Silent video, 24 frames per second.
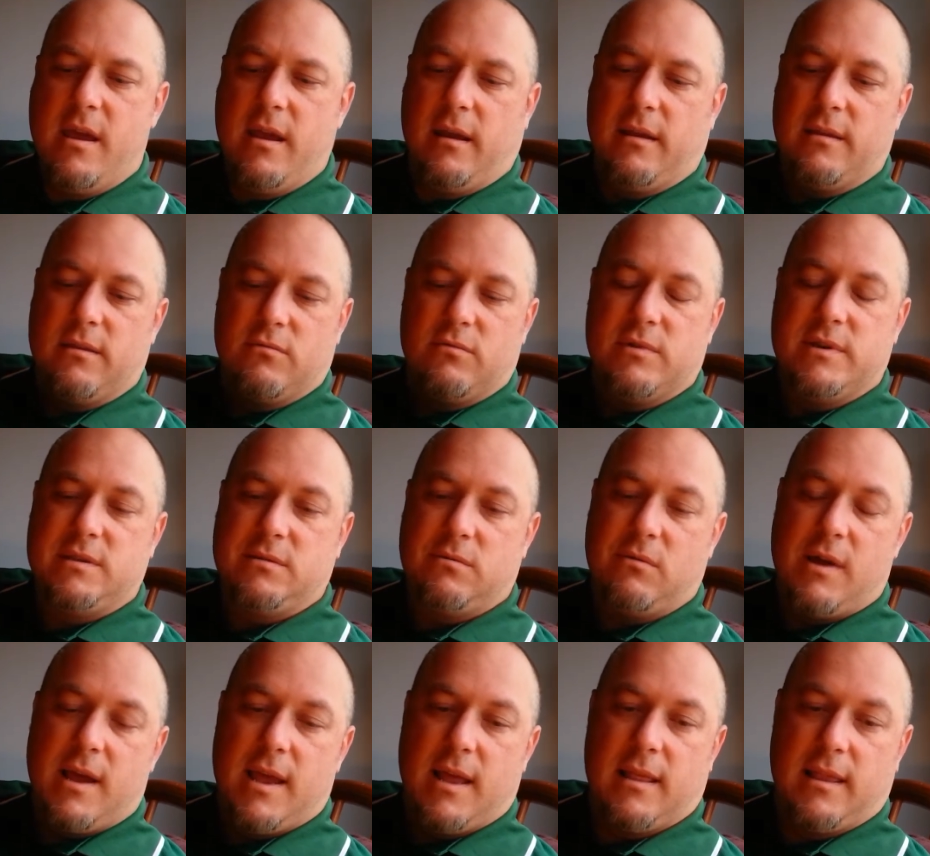And the reason
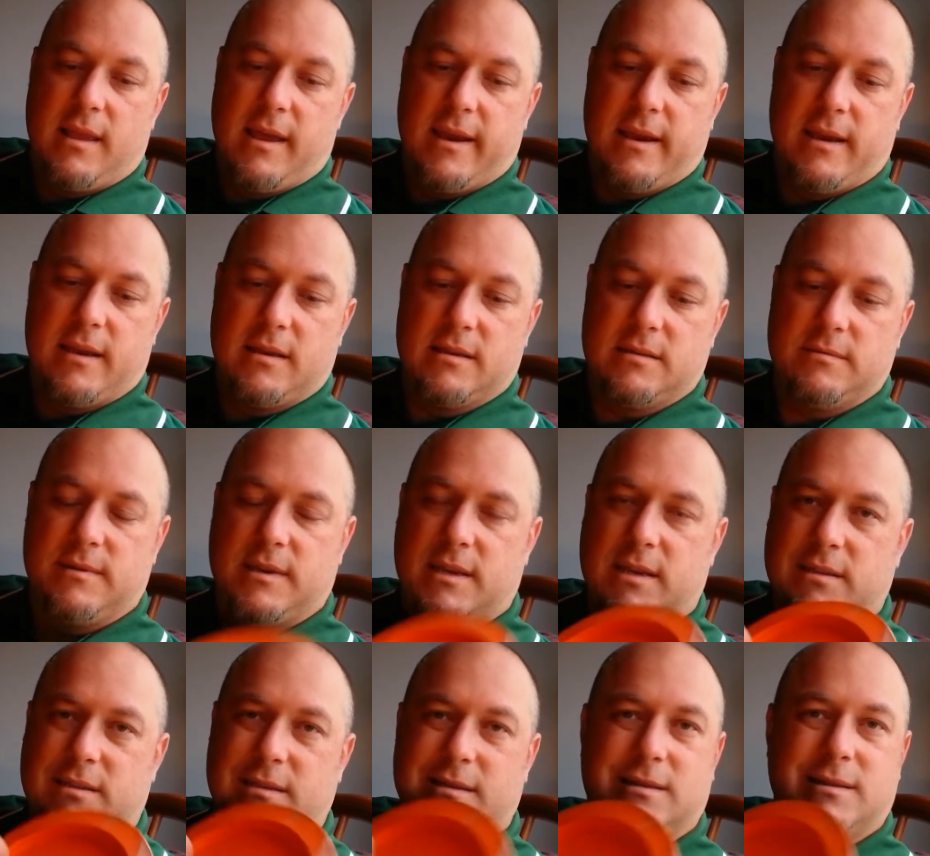why I like it is
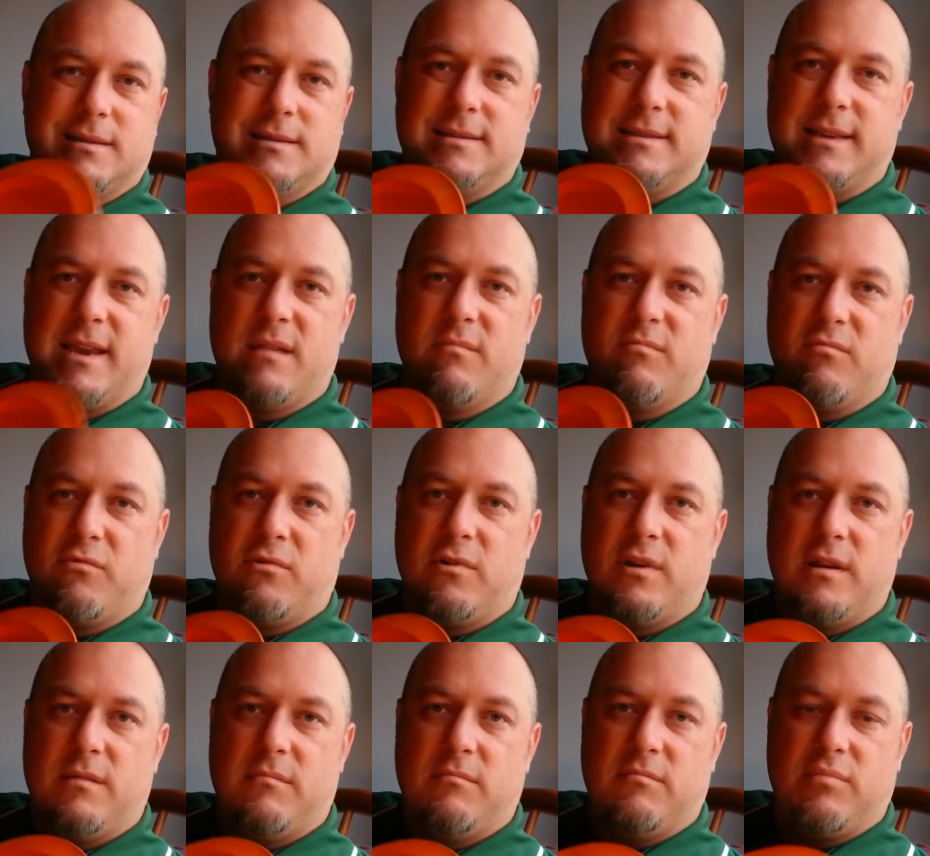because it's the same
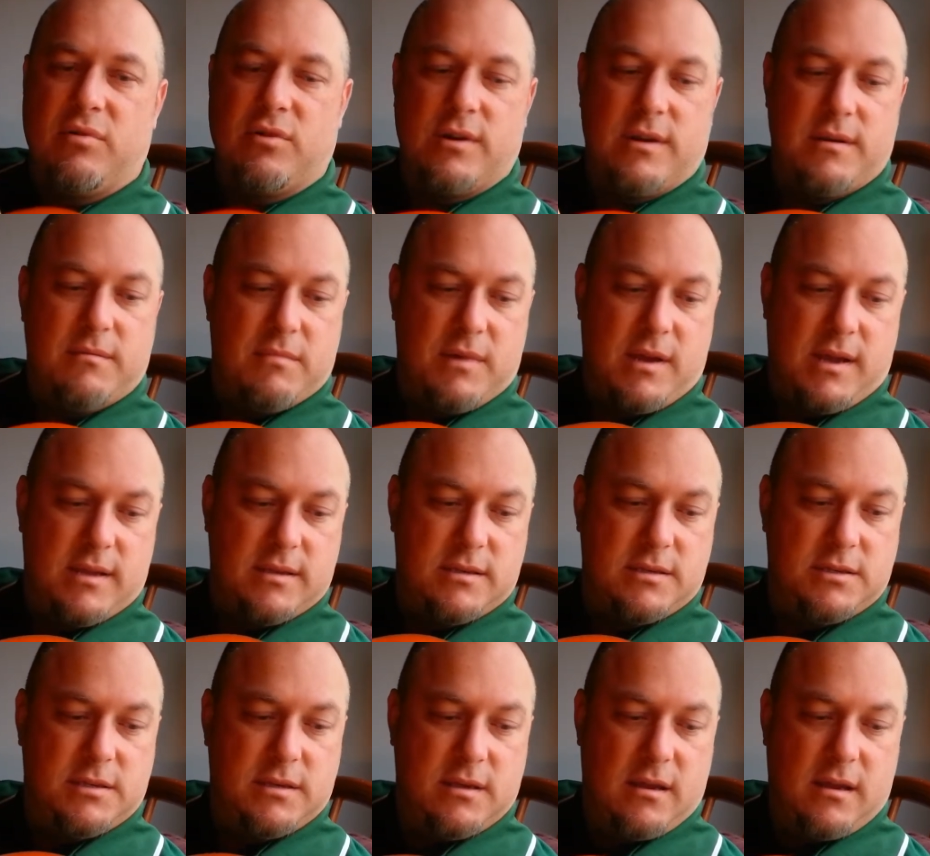rim pretty
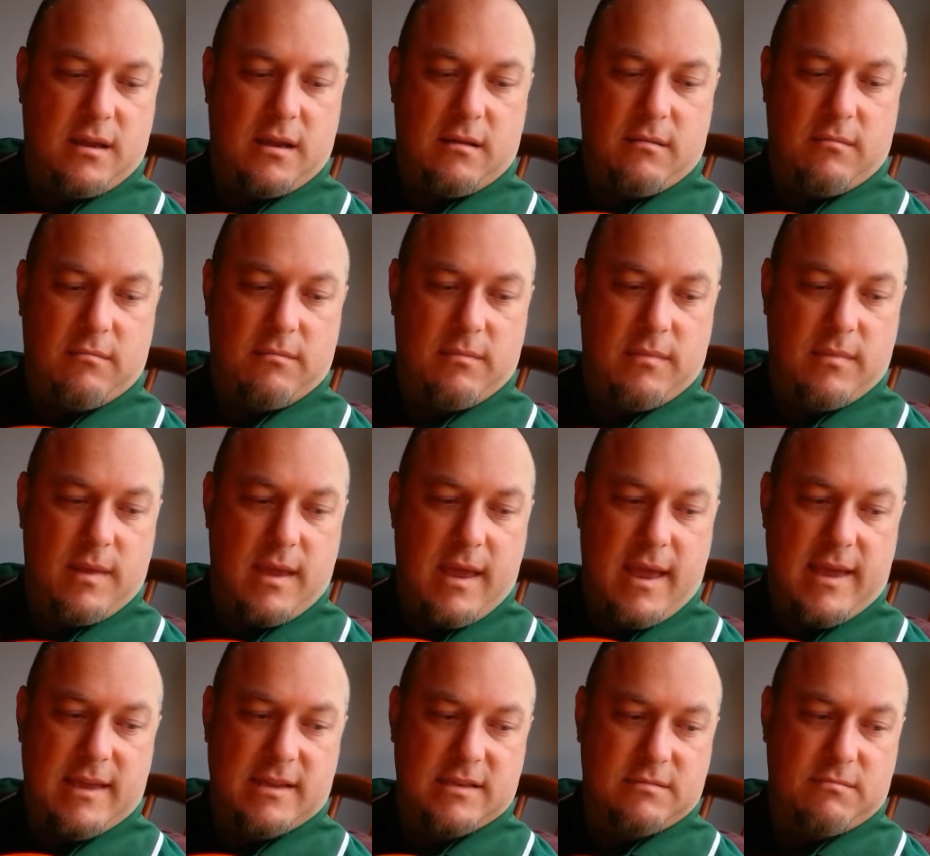much
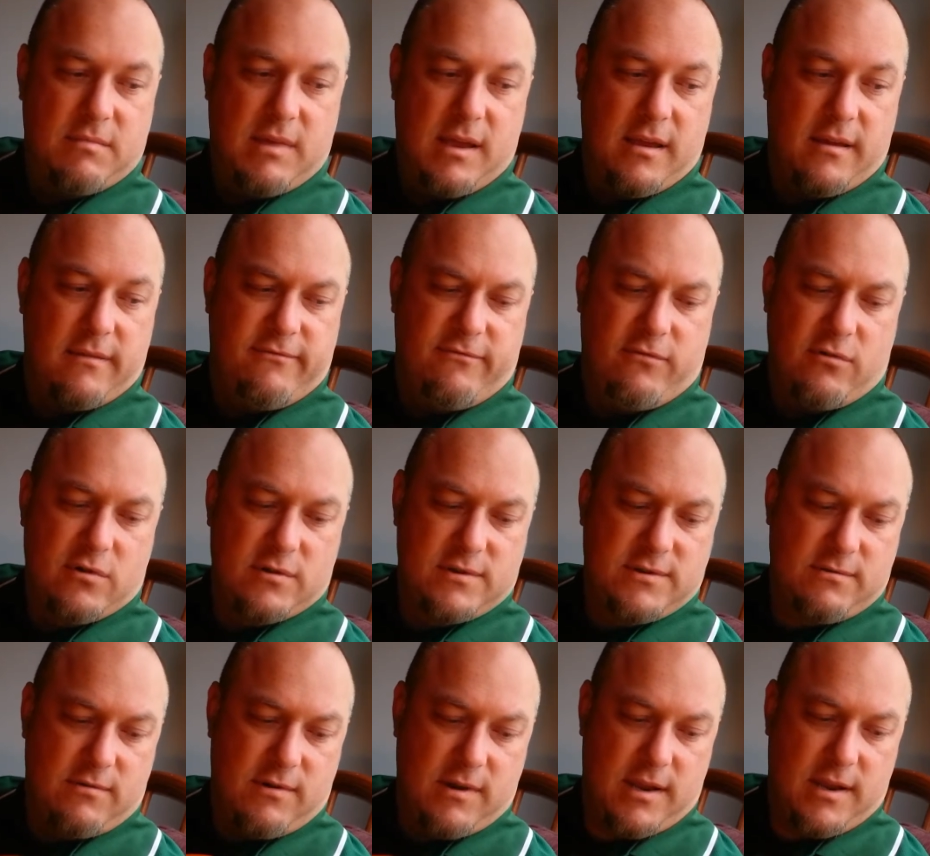as my
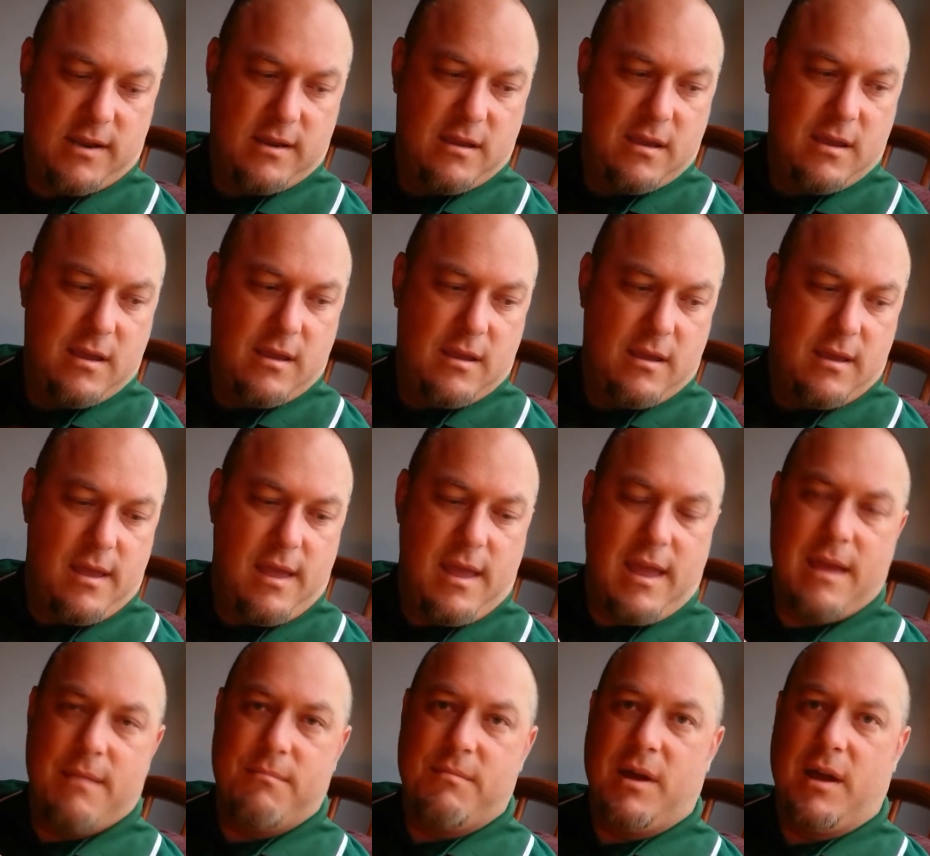420
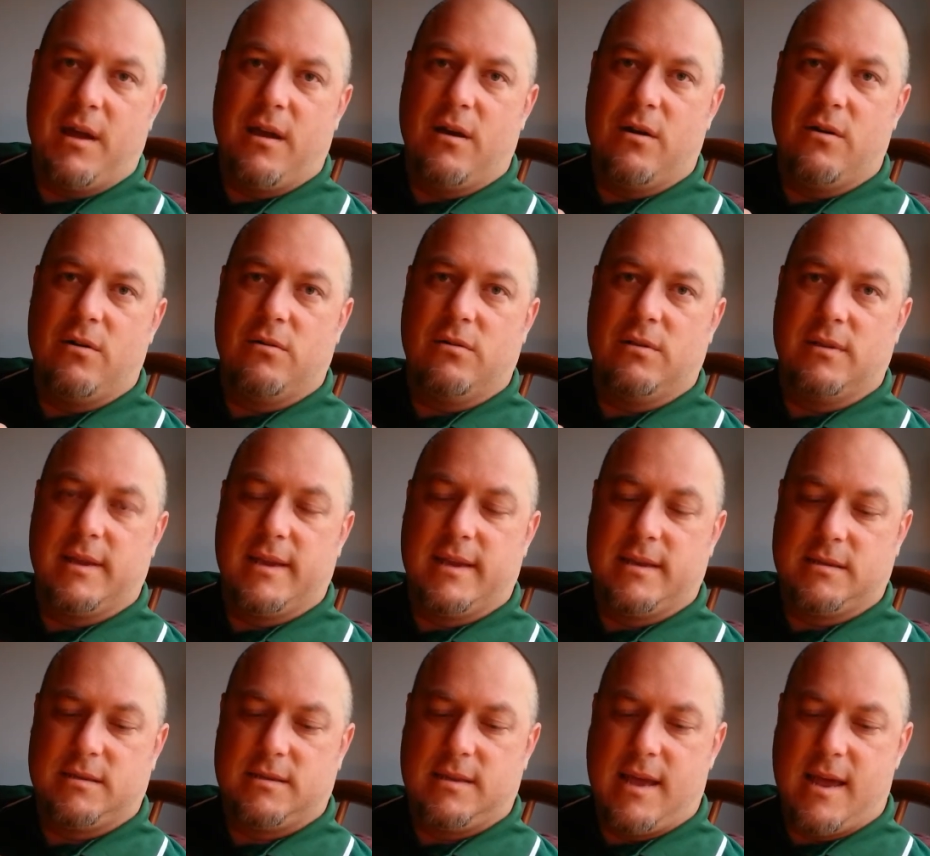and my
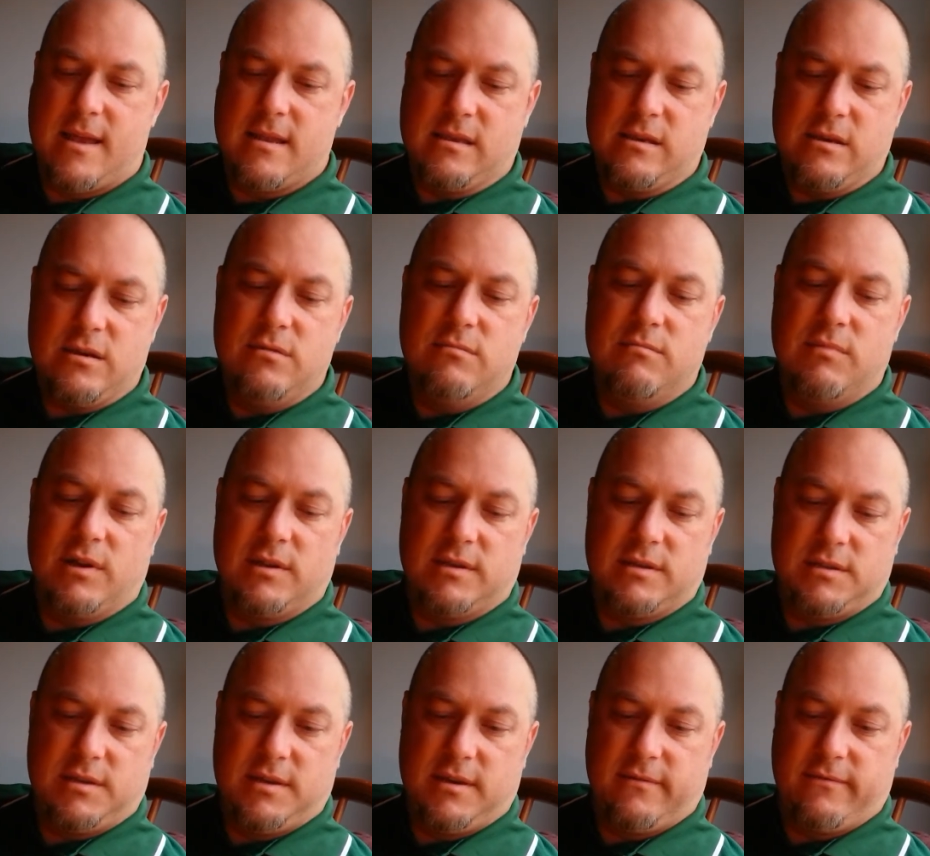O-Lace, not too
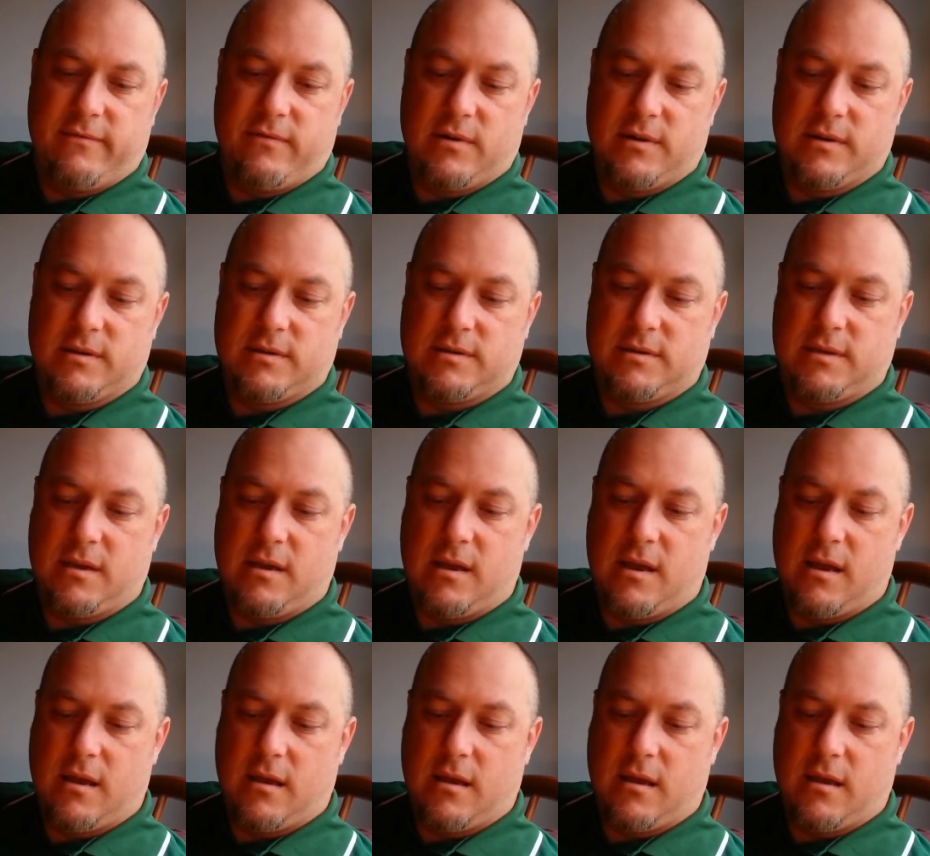much difference.